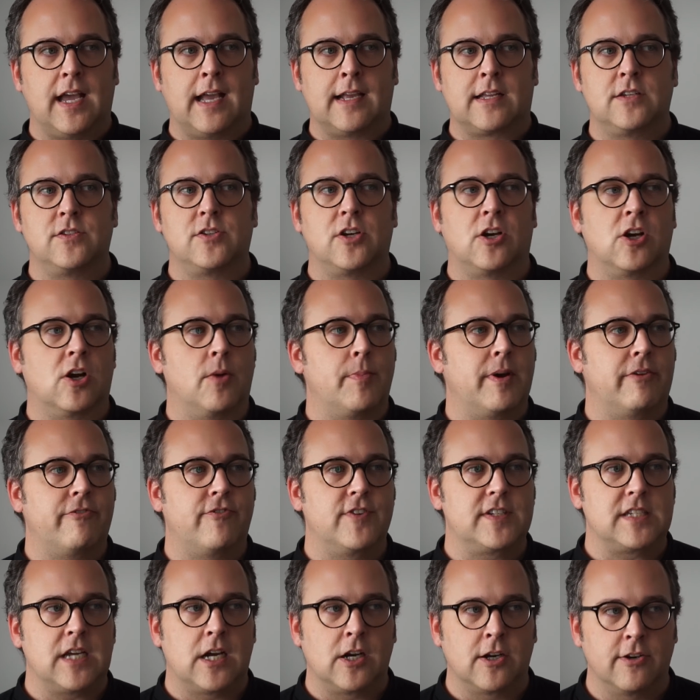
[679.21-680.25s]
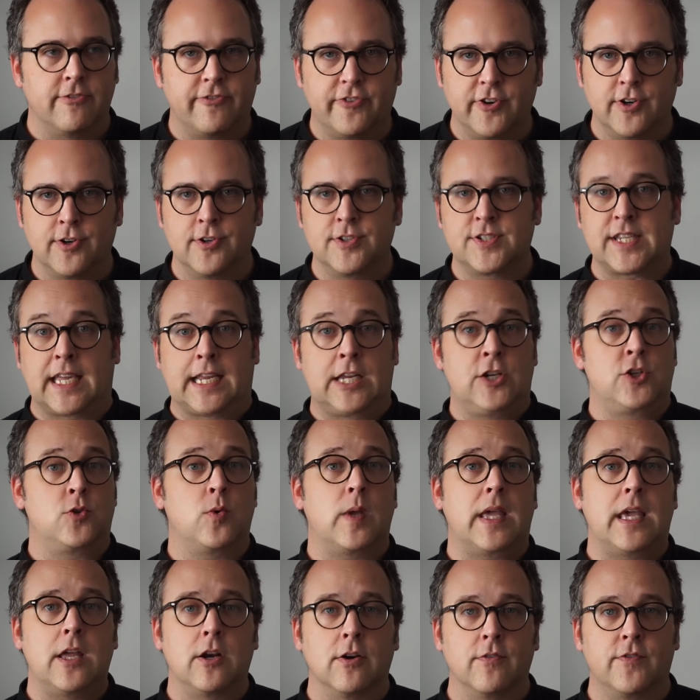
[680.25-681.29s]
I can talk about photographers. I can do
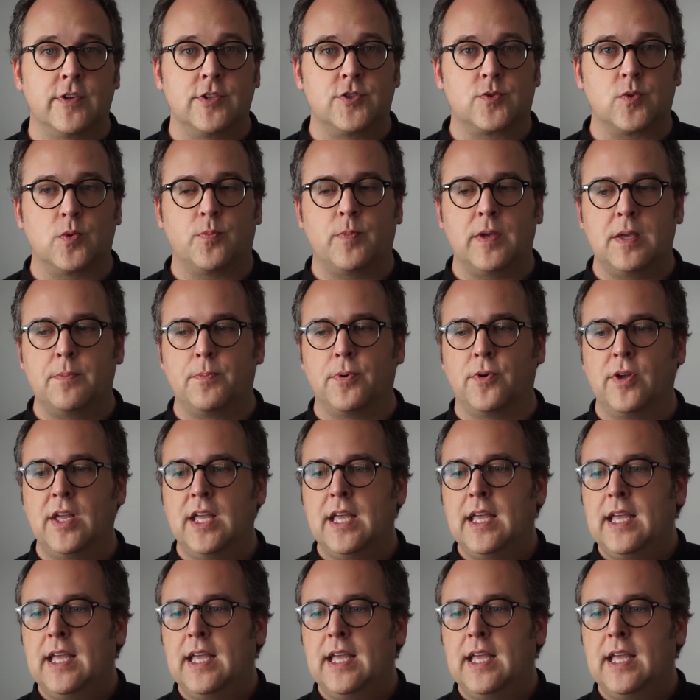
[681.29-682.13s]
interviews with people.